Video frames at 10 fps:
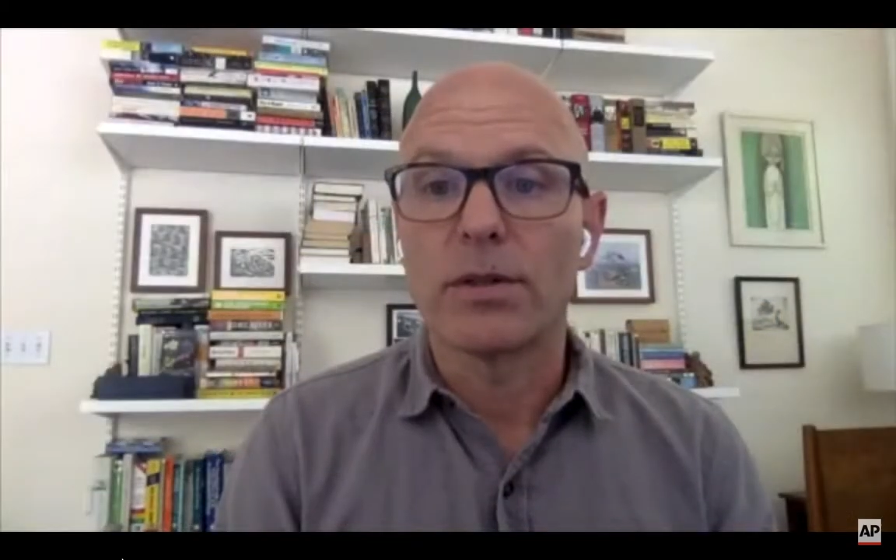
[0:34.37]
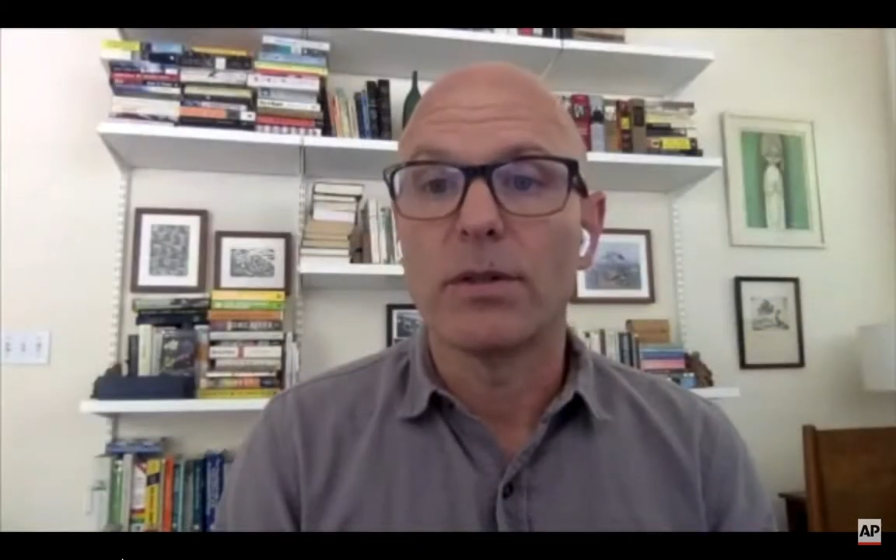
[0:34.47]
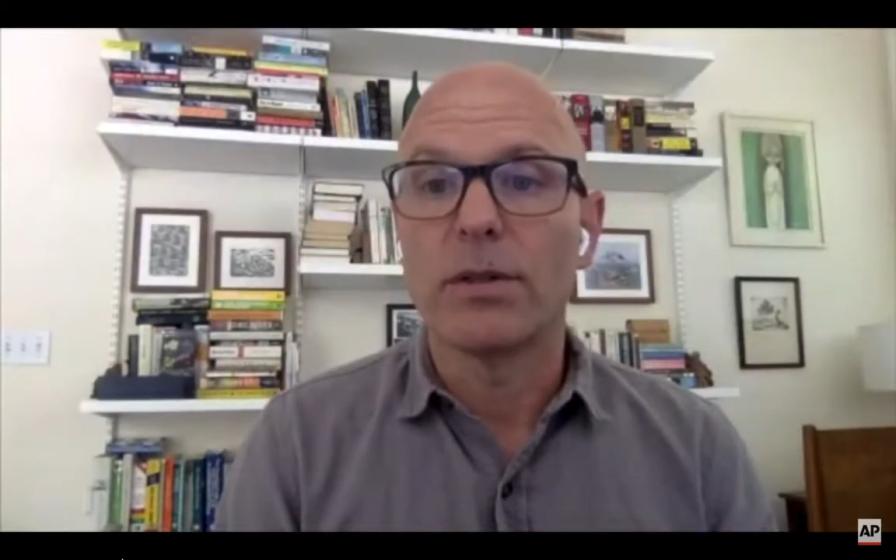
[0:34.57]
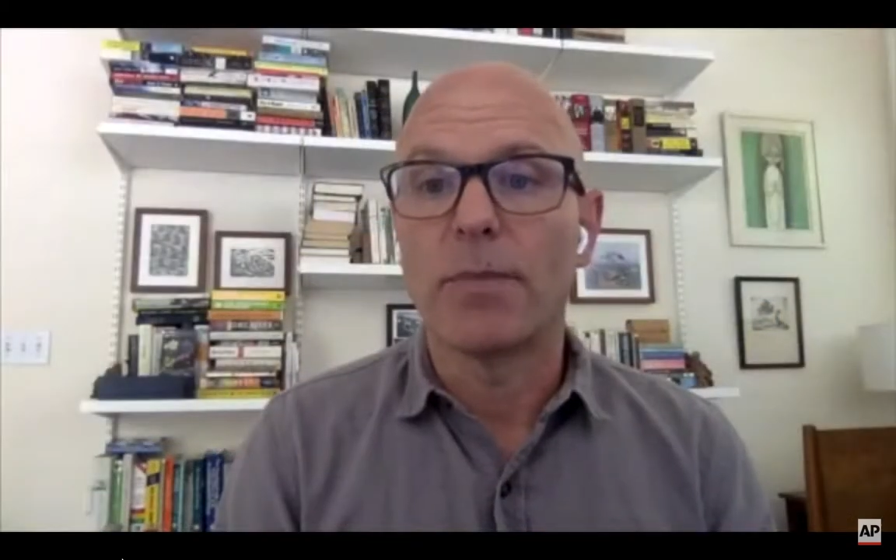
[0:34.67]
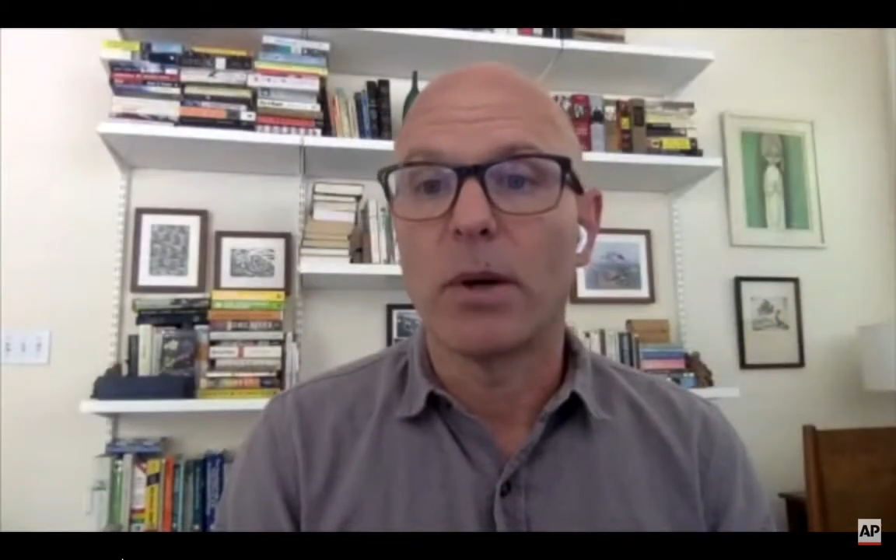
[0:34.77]

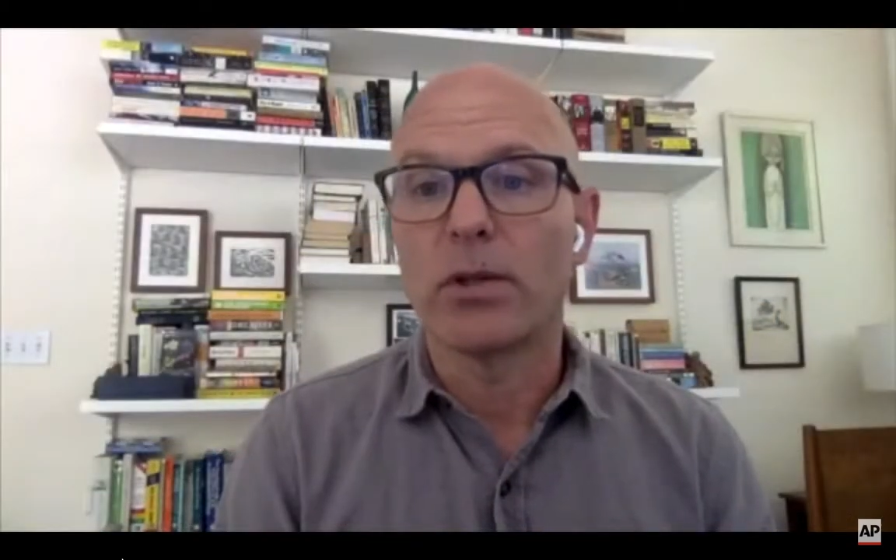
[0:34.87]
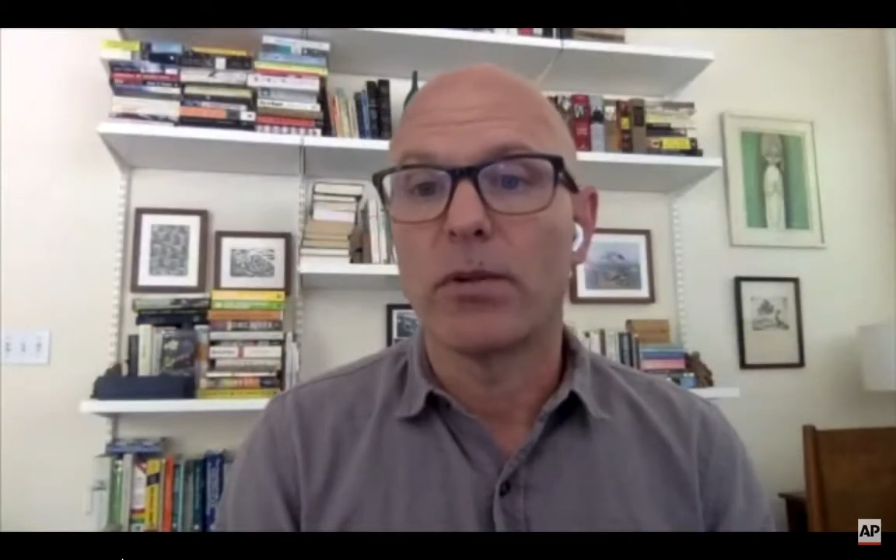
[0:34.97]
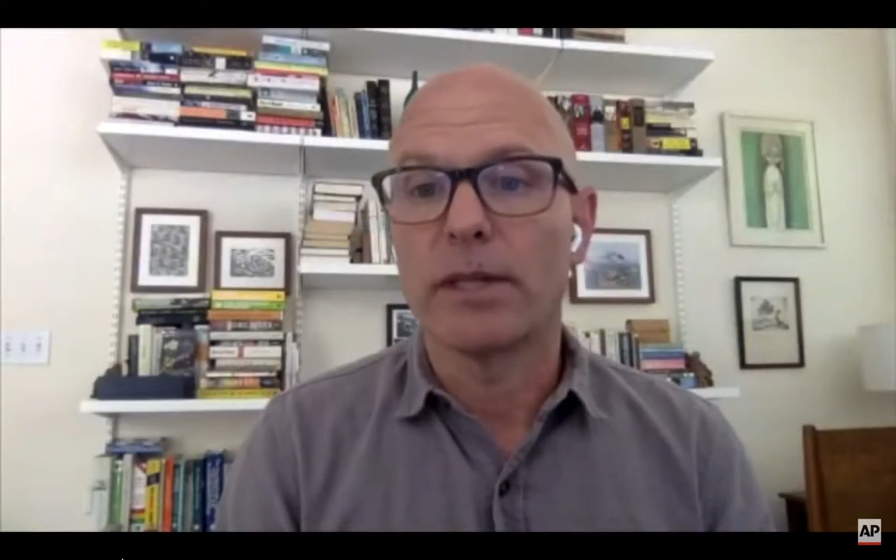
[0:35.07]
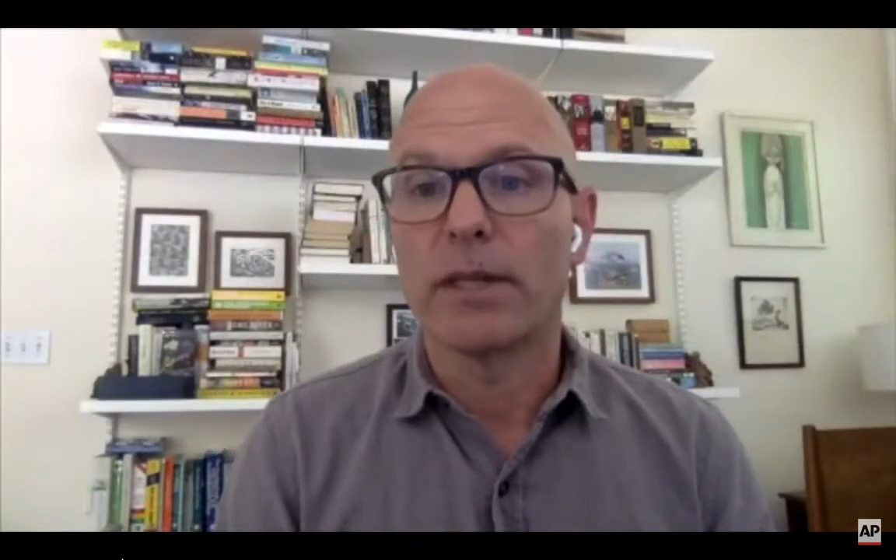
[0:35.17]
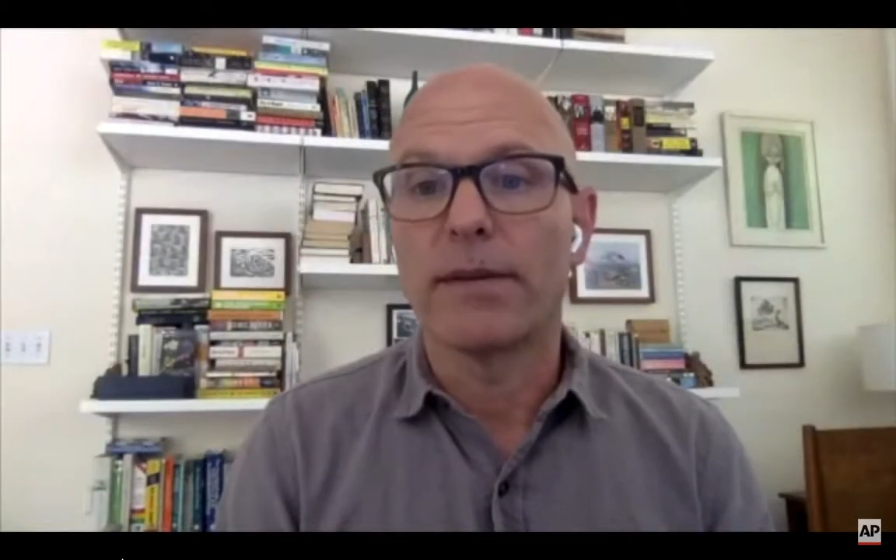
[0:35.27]
who spoke
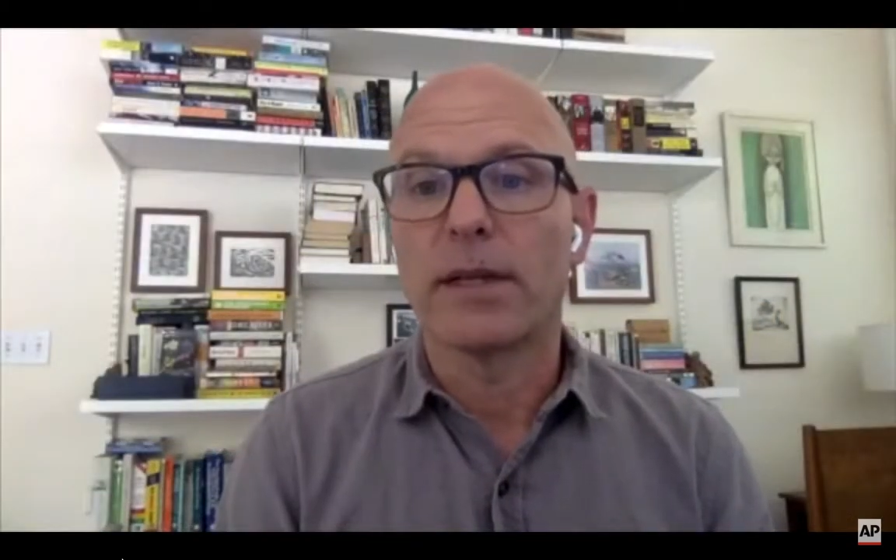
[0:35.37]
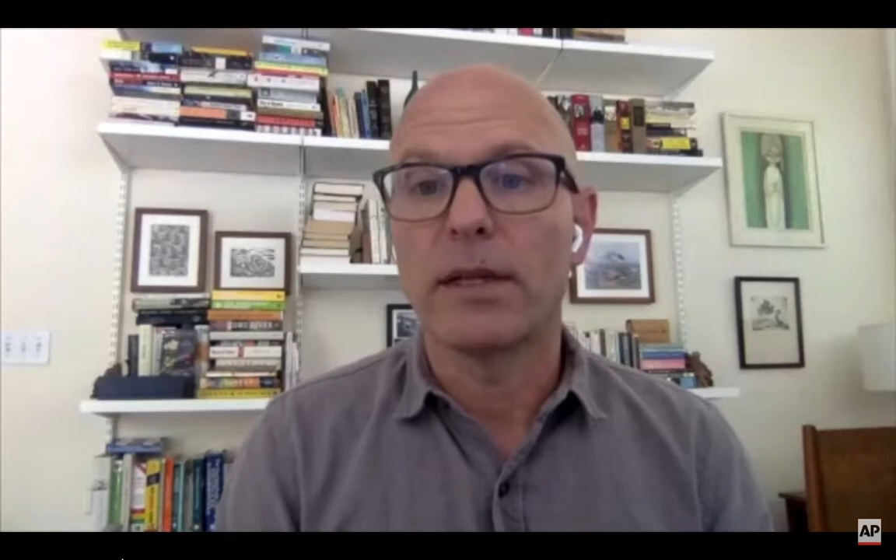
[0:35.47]
to us on the